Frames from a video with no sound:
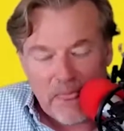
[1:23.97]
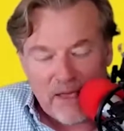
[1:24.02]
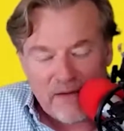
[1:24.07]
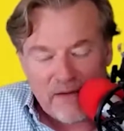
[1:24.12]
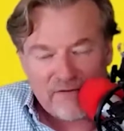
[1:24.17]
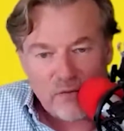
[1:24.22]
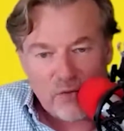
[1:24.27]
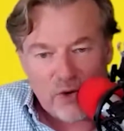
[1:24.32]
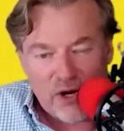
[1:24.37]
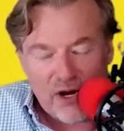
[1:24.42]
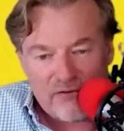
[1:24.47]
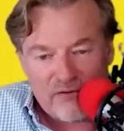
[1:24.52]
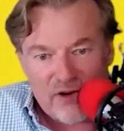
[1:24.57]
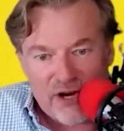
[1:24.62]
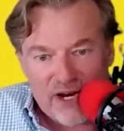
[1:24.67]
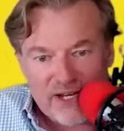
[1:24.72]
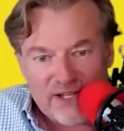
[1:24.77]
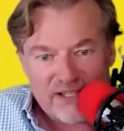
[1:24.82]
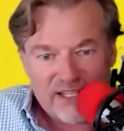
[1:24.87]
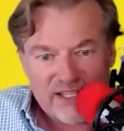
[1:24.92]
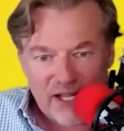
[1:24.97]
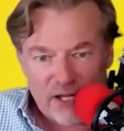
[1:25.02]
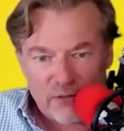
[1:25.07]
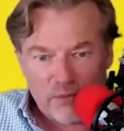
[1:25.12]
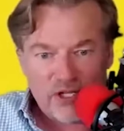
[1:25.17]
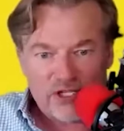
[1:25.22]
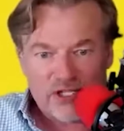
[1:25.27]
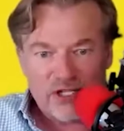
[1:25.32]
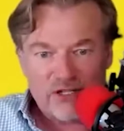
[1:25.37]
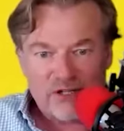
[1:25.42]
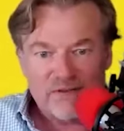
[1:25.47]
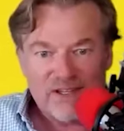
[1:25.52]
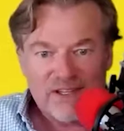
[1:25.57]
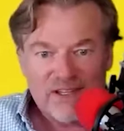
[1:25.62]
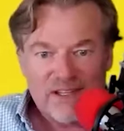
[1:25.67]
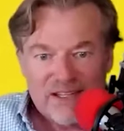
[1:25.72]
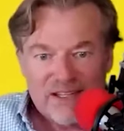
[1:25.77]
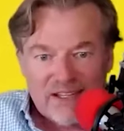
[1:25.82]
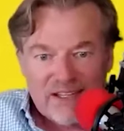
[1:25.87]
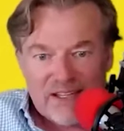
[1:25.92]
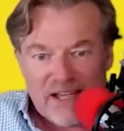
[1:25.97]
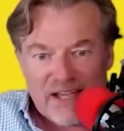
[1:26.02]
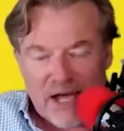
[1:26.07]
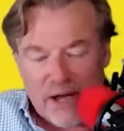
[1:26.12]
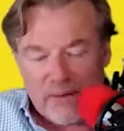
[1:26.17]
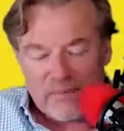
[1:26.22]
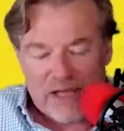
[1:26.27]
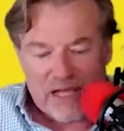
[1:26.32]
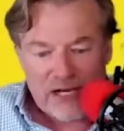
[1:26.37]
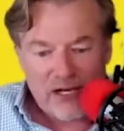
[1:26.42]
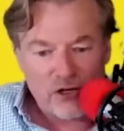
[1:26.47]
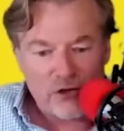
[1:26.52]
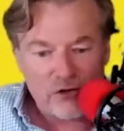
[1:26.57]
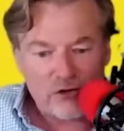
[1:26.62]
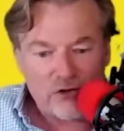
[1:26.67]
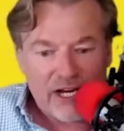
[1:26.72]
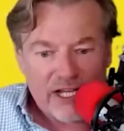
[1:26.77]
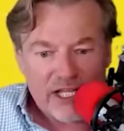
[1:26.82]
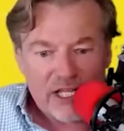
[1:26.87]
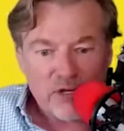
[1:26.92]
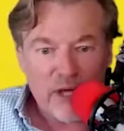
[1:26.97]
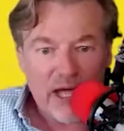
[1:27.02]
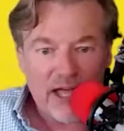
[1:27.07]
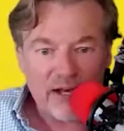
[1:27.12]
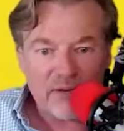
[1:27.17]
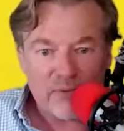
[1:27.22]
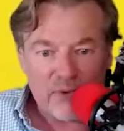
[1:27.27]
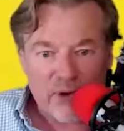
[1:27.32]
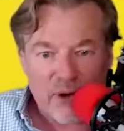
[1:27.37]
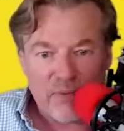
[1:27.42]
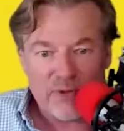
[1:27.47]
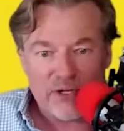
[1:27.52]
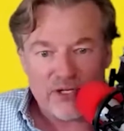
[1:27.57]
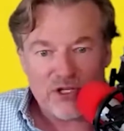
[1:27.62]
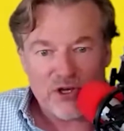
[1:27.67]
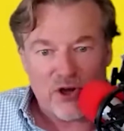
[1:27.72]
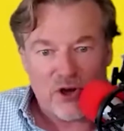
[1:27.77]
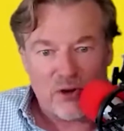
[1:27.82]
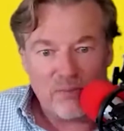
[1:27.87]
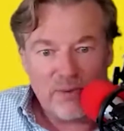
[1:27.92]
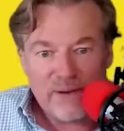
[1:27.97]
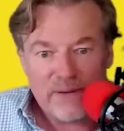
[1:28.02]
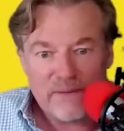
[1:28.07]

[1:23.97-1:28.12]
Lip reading: From what I've read. In other words, it looked like you had a proper job